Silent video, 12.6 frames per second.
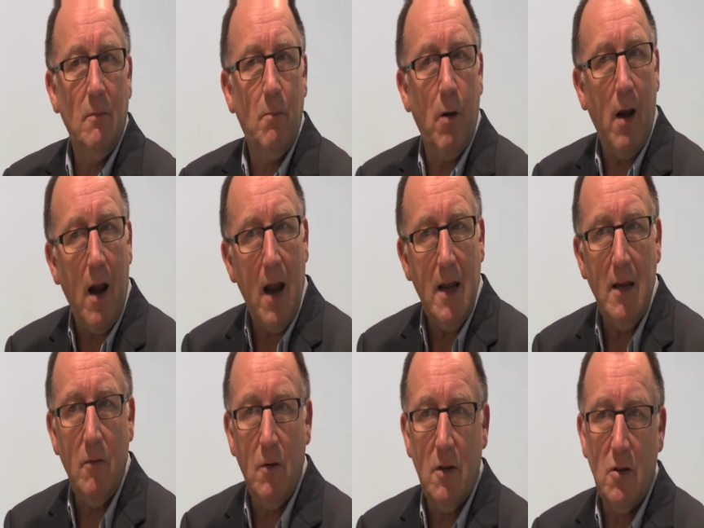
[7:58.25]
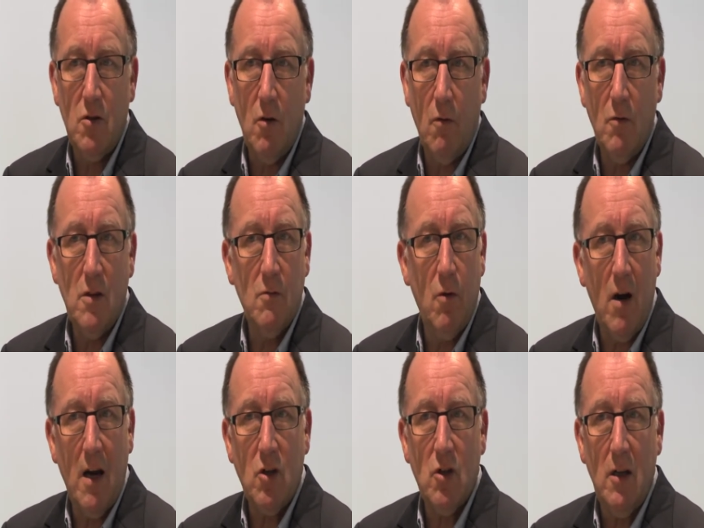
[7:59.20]
playing with the genres, we're
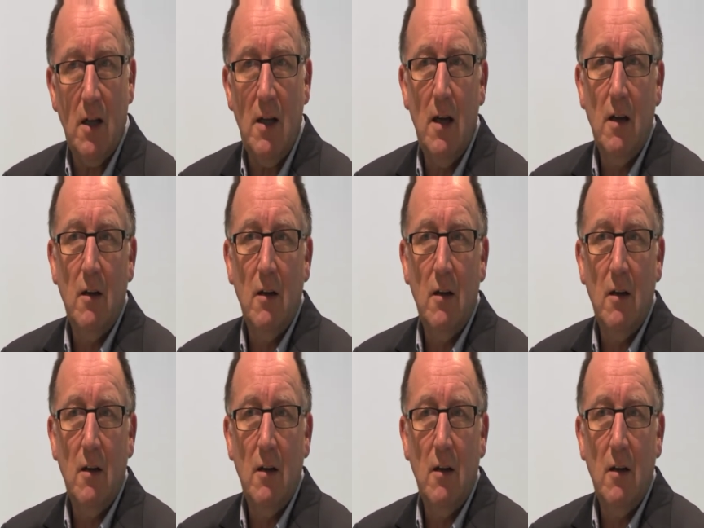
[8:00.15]
actually